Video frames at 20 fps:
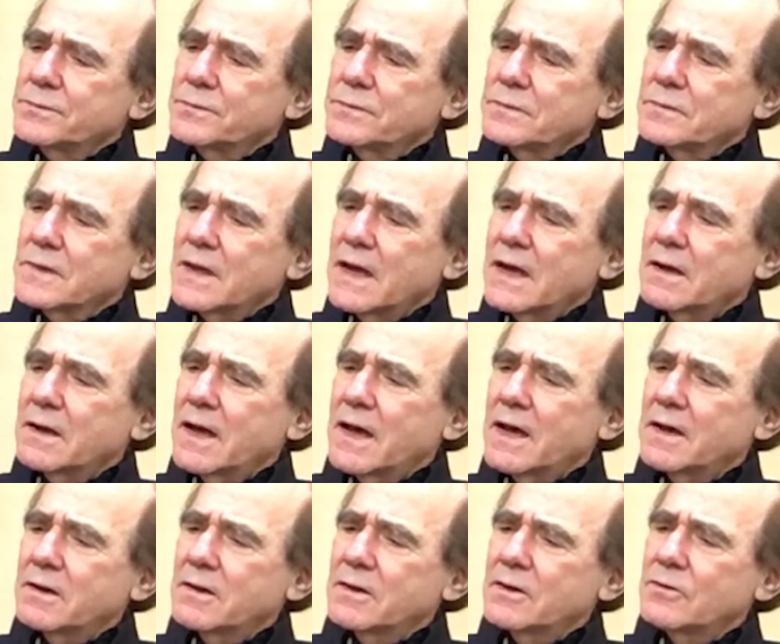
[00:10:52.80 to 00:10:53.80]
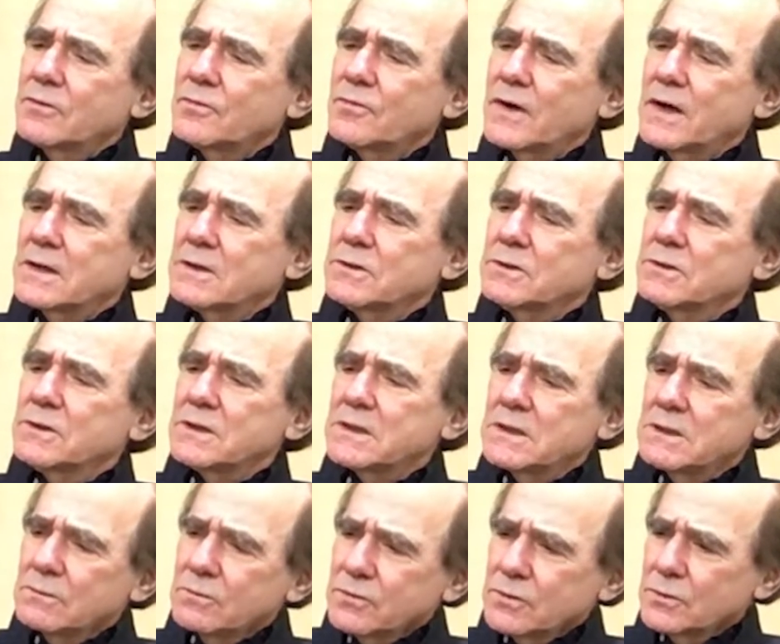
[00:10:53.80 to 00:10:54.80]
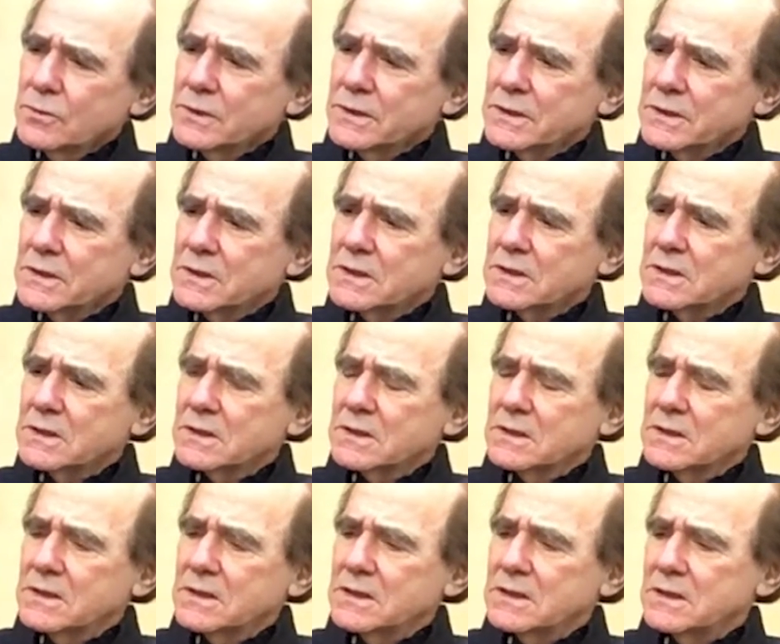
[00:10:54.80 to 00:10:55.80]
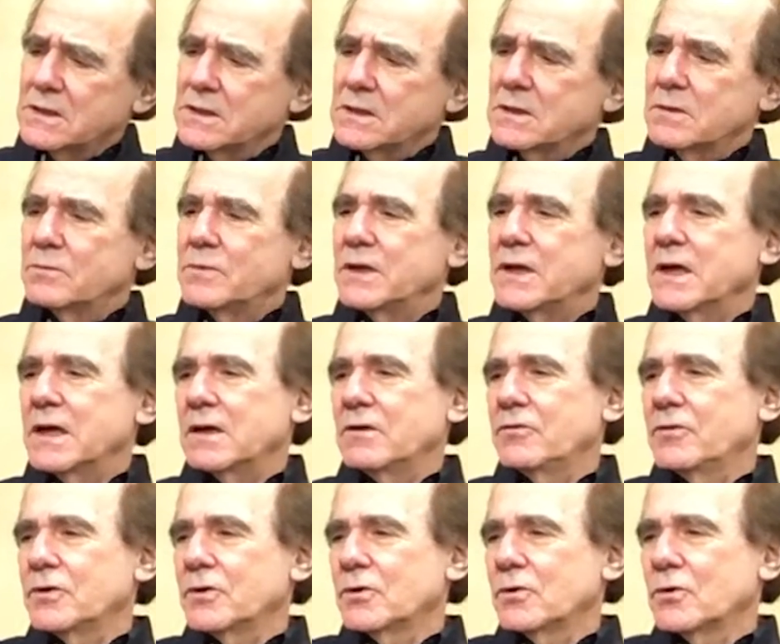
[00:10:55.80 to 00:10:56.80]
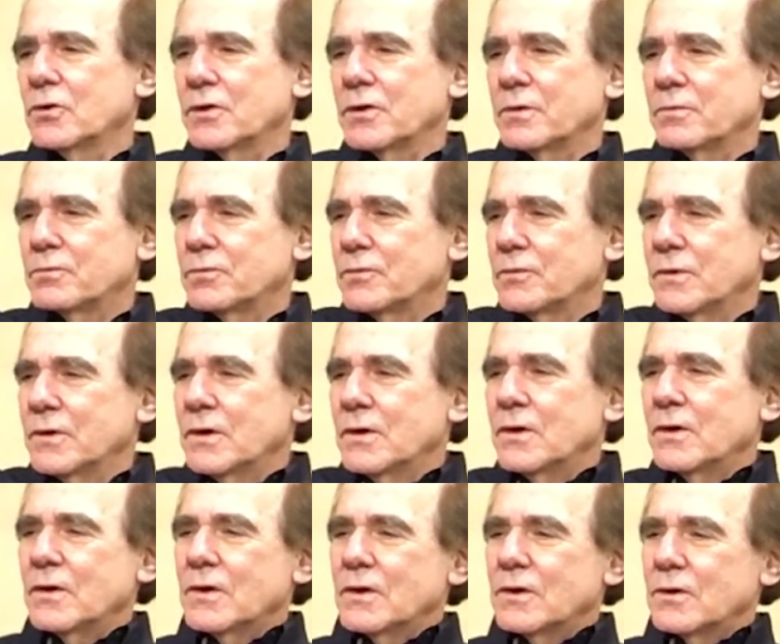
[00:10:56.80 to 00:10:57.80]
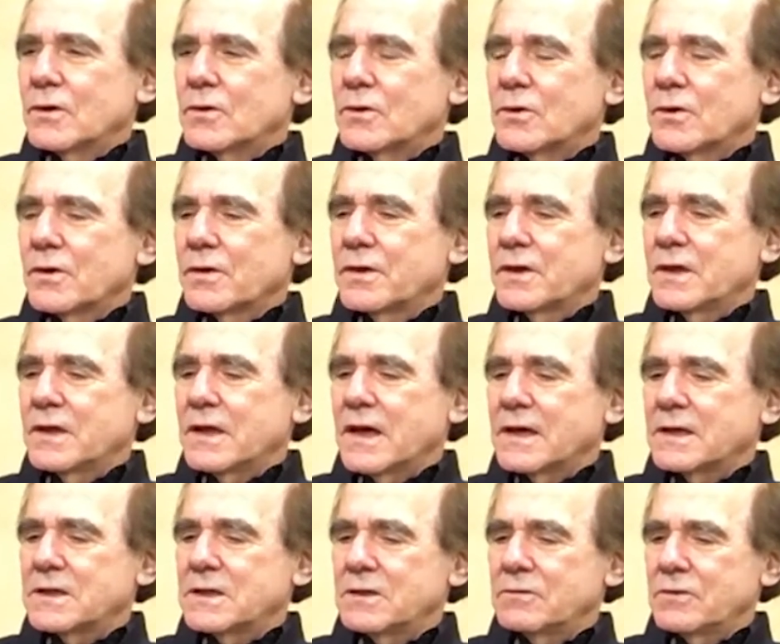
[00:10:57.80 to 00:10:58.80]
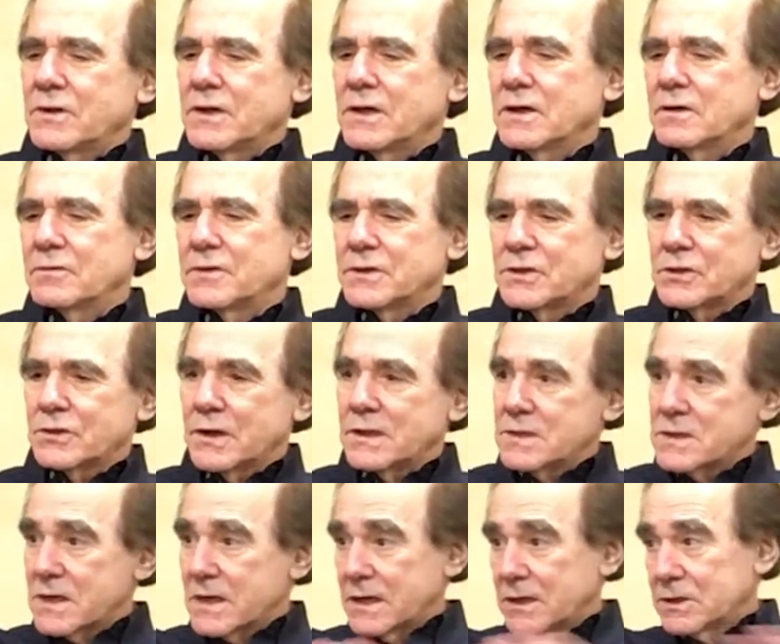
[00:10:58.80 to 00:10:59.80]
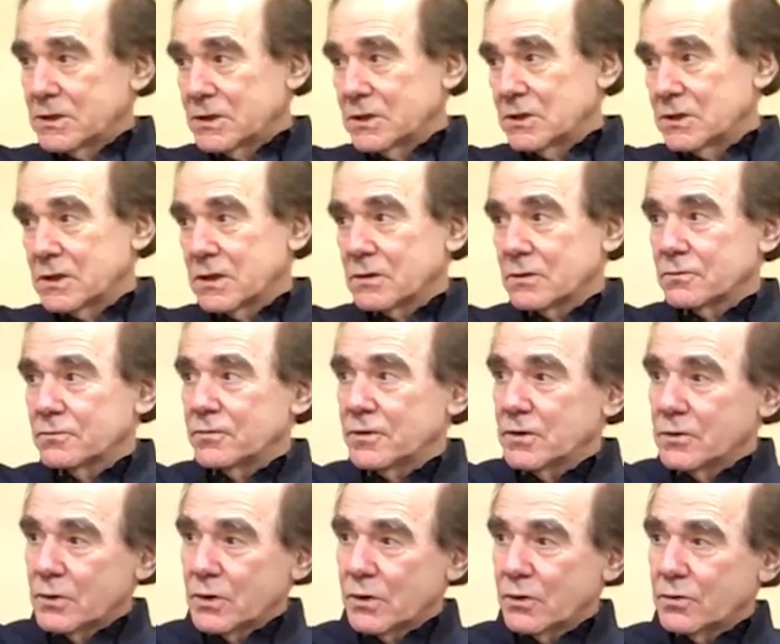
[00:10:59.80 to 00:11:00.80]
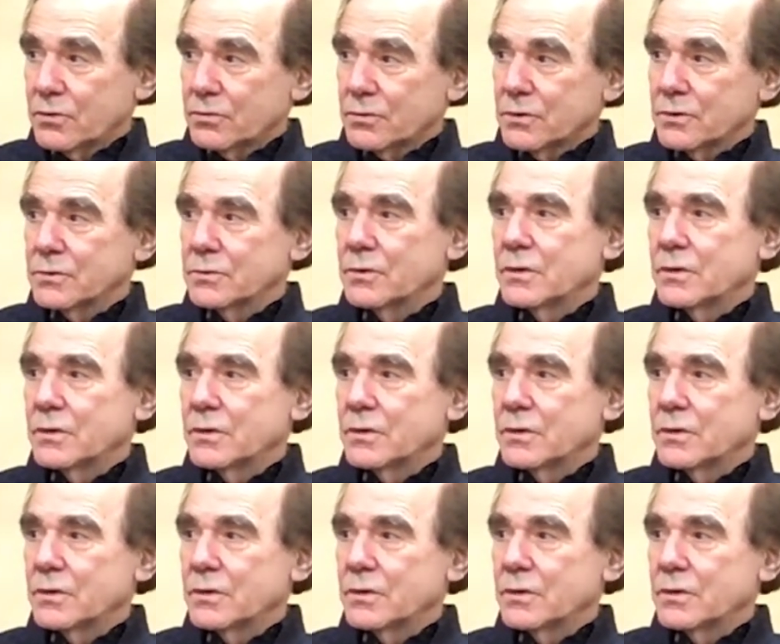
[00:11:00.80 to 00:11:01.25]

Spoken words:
how do these factors influence the behavior or the activity of the transactions that are flowing through?